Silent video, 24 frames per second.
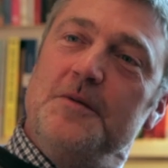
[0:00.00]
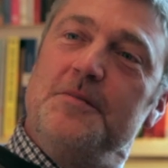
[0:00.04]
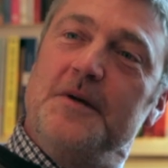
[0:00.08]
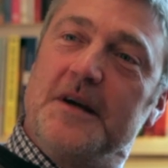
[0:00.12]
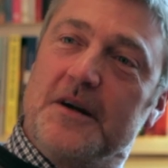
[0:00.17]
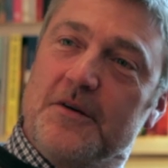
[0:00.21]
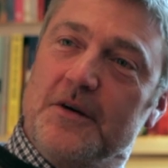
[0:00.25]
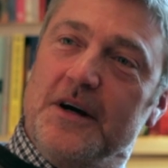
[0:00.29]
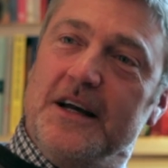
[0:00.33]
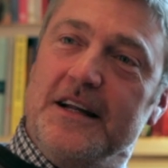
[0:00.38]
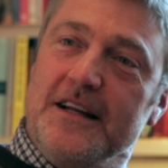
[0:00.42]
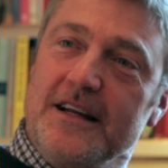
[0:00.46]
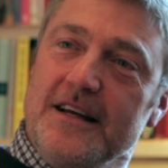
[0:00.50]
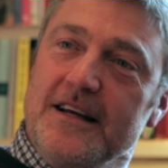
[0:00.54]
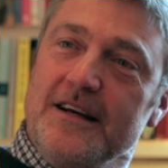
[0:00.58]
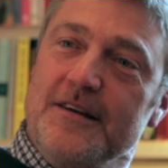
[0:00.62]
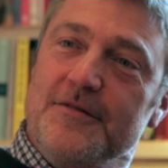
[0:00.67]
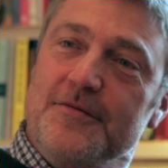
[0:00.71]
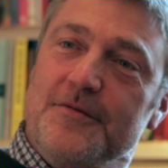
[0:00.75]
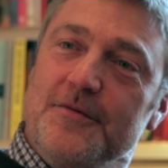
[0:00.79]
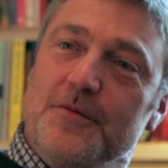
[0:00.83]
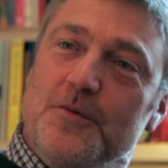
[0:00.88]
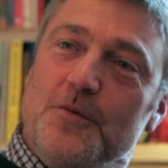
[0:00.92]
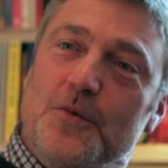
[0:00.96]
it be great
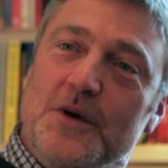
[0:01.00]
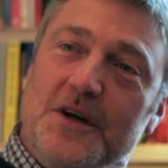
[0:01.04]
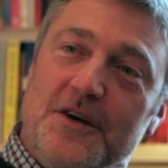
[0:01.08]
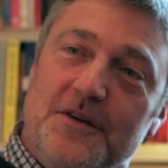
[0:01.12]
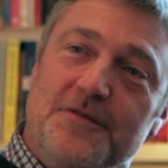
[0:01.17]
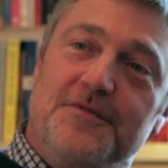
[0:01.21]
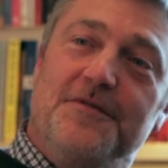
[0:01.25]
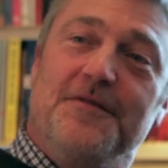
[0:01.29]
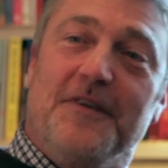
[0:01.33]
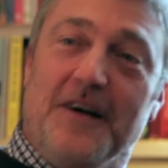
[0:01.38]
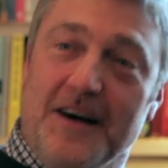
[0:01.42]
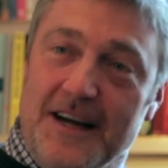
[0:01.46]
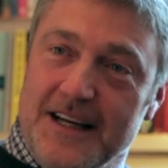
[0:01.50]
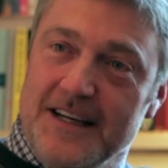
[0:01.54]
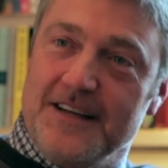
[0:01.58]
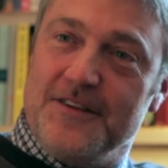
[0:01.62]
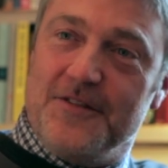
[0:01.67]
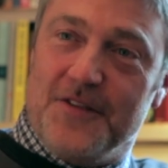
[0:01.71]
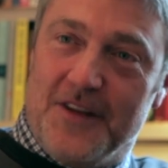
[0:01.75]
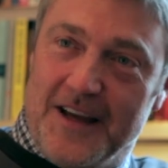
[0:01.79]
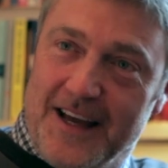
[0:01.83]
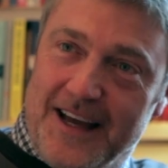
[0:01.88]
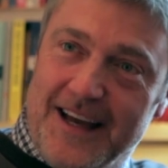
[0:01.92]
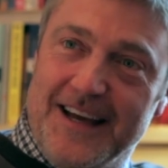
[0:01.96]
if we could find
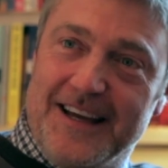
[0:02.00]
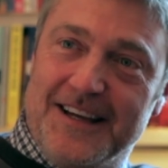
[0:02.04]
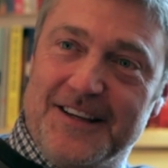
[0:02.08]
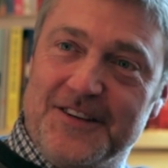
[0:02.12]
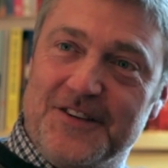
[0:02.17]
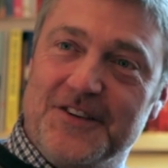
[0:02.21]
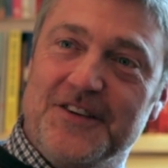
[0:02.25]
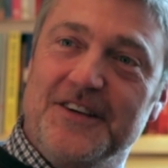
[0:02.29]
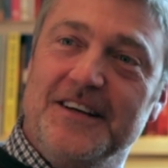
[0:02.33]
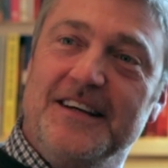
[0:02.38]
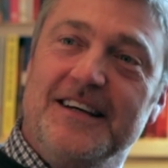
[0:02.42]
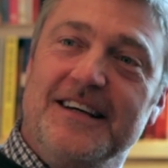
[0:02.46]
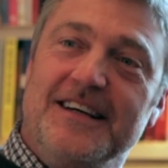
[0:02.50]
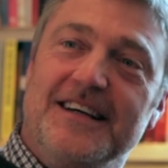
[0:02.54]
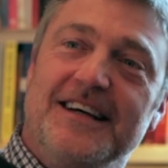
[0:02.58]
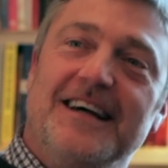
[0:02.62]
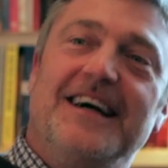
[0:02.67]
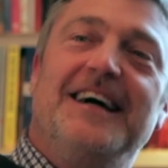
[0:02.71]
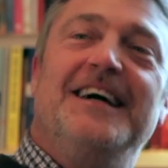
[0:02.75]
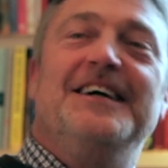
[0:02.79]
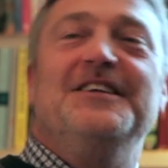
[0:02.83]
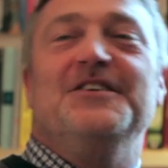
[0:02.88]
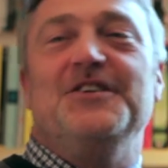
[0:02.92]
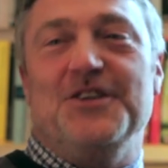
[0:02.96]
the head
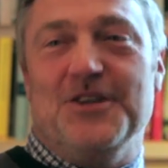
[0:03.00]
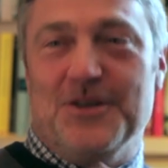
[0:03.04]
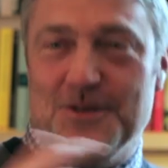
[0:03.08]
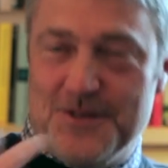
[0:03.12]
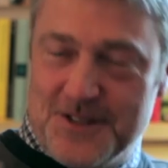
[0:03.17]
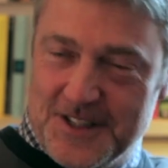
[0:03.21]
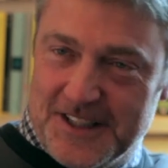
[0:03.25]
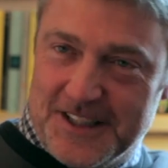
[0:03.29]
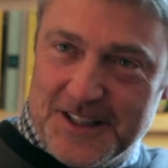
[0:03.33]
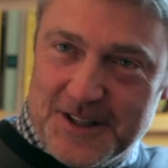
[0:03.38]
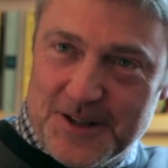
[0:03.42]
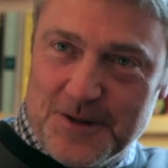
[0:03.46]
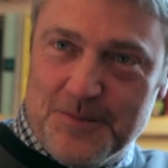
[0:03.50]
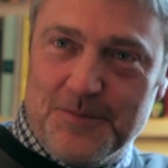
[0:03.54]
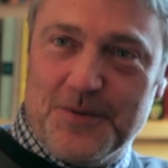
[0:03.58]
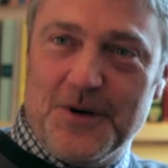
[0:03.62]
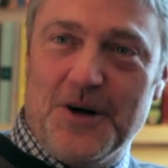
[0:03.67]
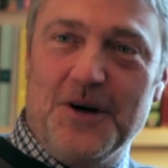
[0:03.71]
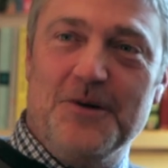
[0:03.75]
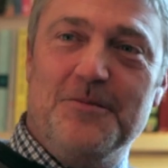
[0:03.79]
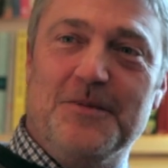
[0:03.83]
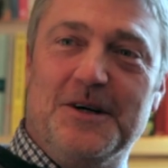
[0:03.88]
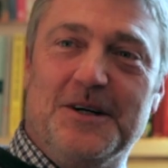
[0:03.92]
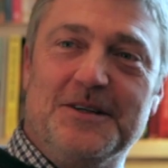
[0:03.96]
and use it in the
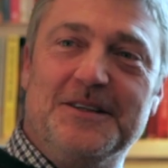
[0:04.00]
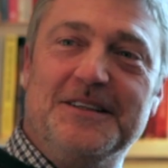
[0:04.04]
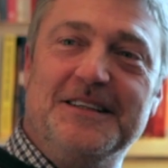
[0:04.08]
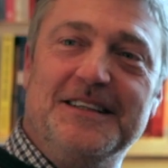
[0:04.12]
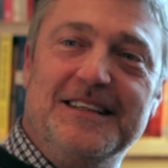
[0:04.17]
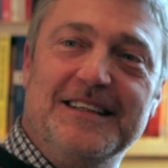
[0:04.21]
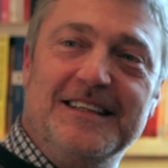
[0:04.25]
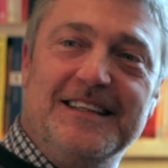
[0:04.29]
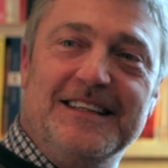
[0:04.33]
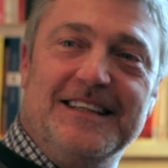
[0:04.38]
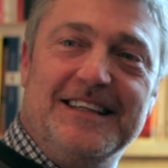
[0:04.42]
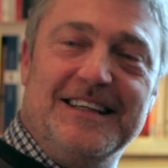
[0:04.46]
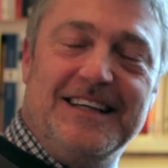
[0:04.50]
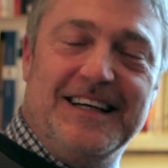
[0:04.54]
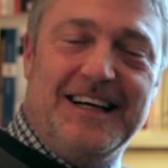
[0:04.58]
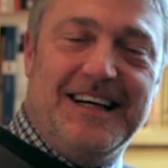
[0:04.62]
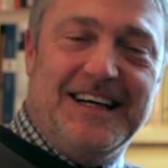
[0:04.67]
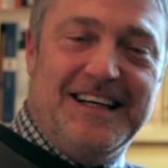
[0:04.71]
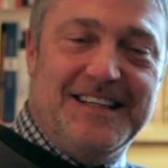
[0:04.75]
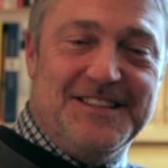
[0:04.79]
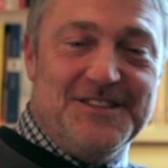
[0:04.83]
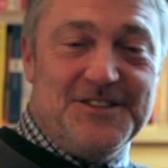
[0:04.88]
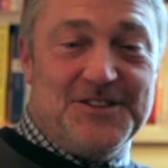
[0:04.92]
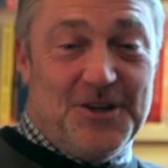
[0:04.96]
promo?
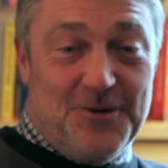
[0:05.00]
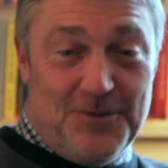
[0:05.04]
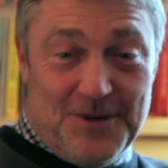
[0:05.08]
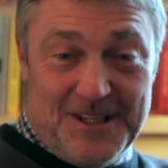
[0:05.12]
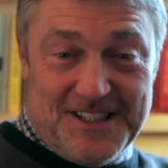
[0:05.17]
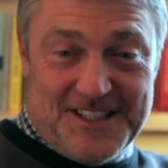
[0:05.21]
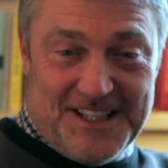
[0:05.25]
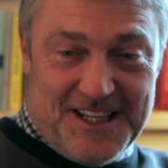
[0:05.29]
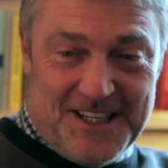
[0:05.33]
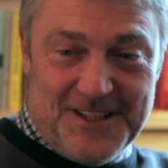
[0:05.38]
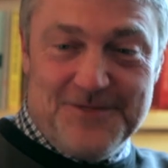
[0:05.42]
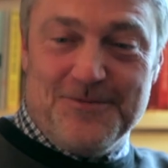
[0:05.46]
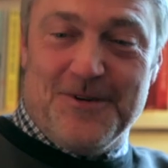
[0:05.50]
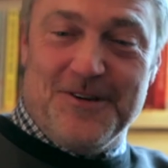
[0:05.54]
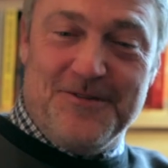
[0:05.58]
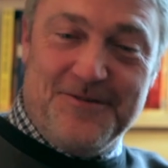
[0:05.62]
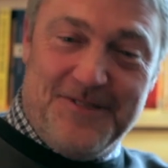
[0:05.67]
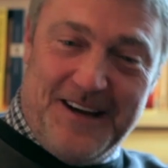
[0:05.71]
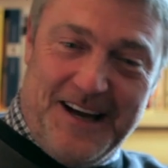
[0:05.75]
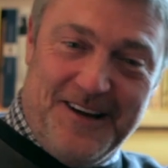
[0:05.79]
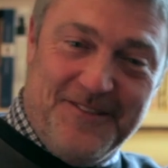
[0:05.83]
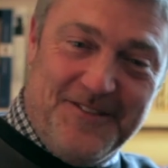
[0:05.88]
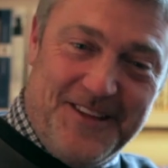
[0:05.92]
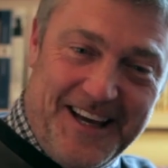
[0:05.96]
And so we did. We
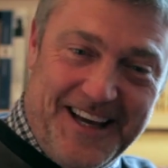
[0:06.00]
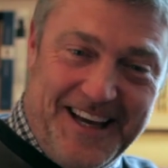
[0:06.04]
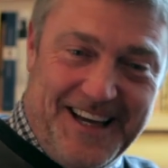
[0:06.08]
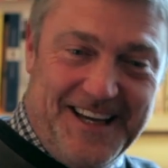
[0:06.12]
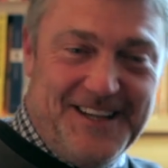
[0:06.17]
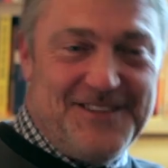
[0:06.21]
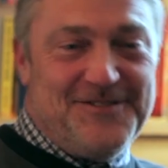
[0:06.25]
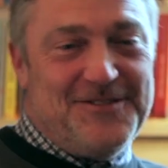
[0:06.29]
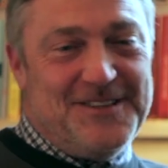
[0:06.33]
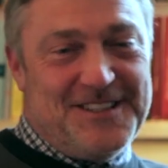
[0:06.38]
found the head, we